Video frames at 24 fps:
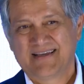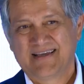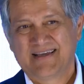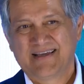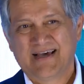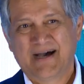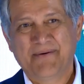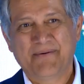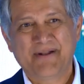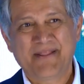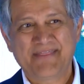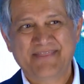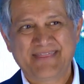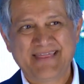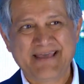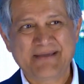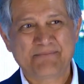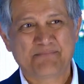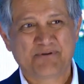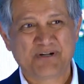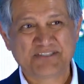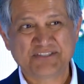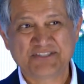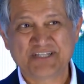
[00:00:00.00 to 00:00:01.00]
I want to thank
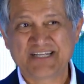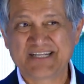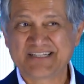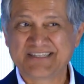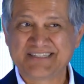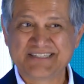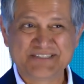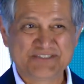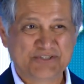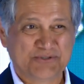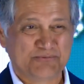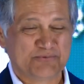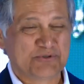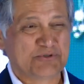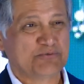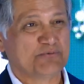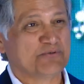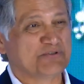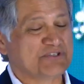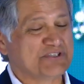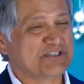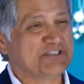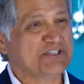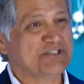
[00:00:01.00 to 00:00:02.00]
President Clinton, which we'll
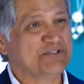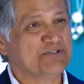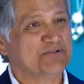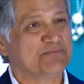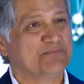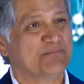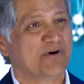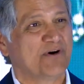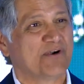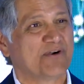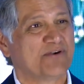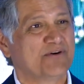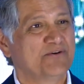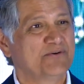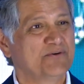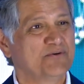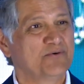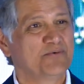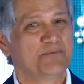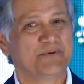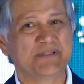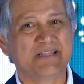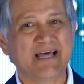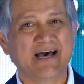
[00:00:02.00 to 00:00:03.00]
see tomorrow, who
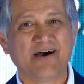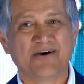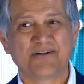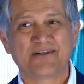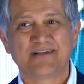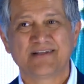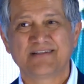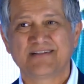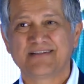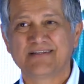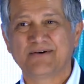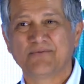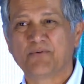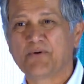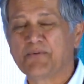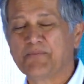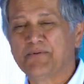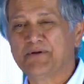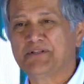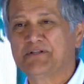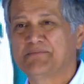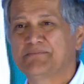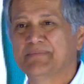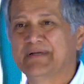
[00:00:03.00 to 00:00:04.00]
without it, we
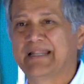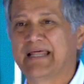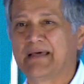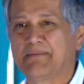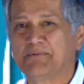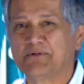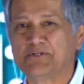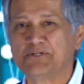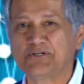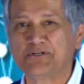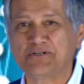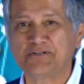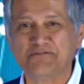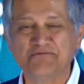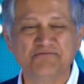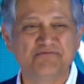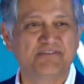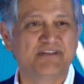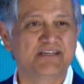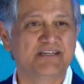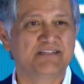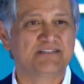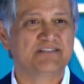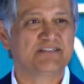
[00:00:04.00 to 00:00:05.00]
wouldn't have been able to
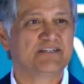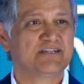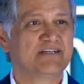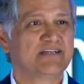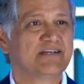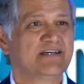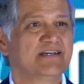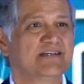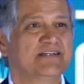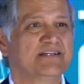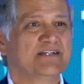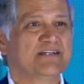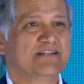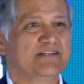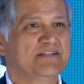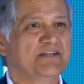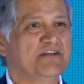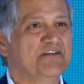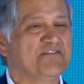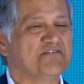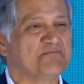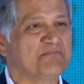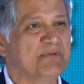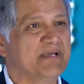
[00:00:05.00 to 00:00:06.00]
convene
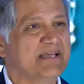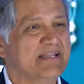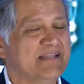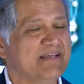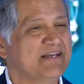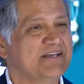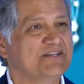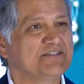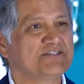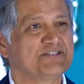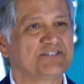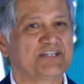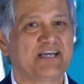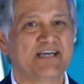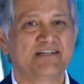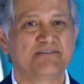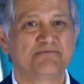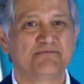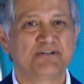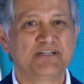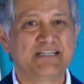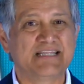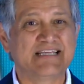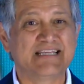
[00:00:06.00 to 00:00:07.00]
these meetings and
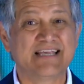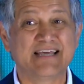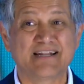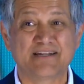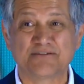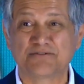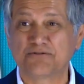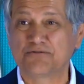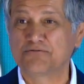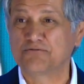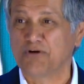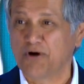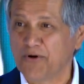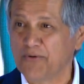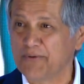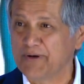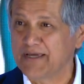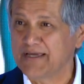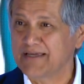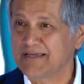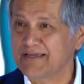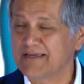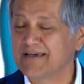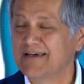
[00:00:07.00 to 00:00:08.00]
really get it
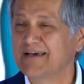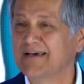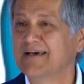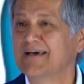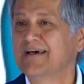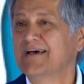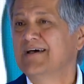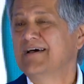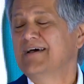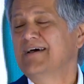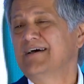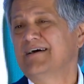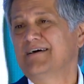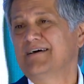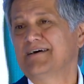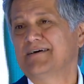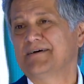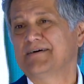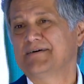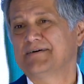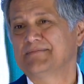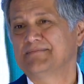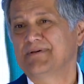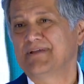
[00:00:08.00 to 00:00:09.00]
going.
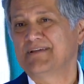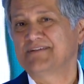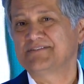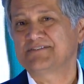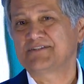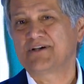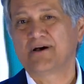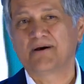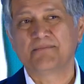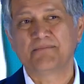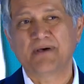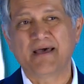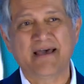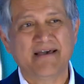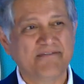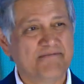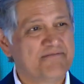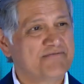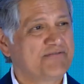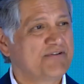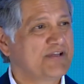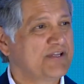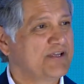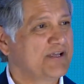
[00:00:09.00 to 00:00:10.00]
He's come
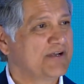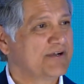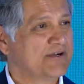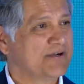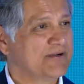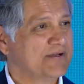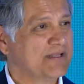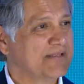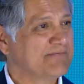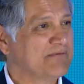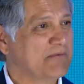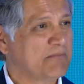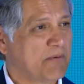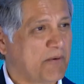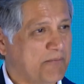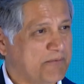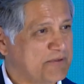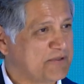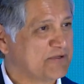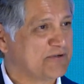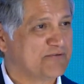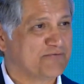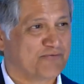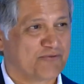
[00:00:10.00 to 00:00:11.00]
every year. Even when we
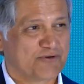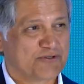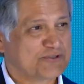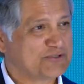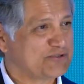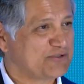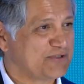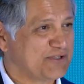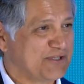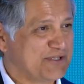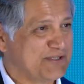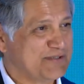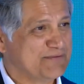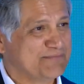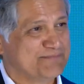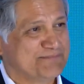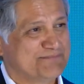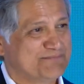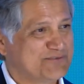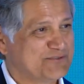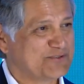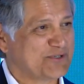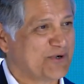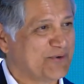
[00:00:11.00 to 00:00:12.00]
did it virtually, he
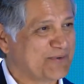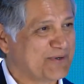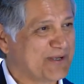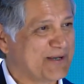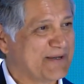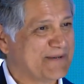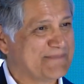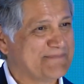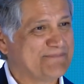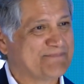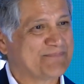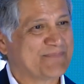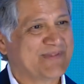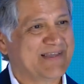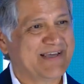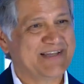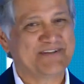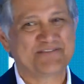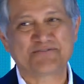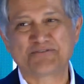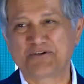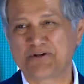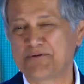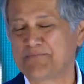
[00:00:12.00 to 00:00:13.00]
showed up and
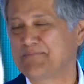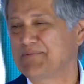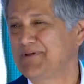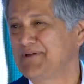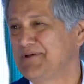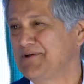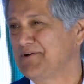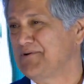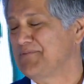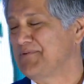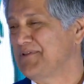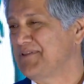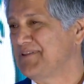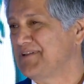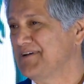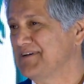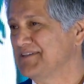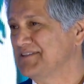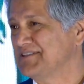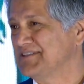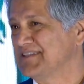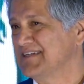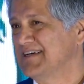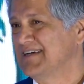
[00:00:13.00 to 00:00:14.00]
is going to be here with
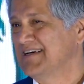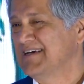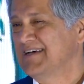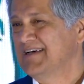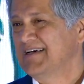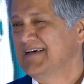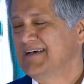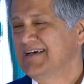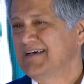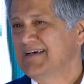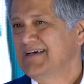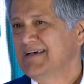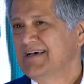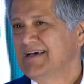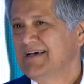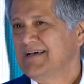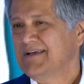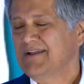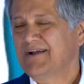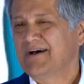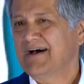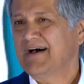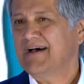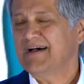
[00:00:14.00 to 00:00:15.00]
us.
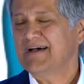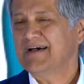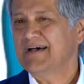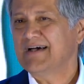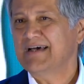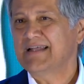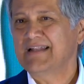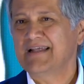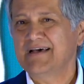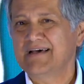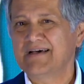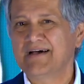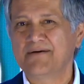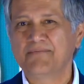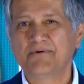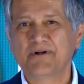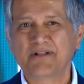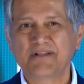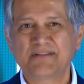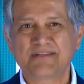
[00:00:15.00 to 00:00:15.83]
You know, and I want to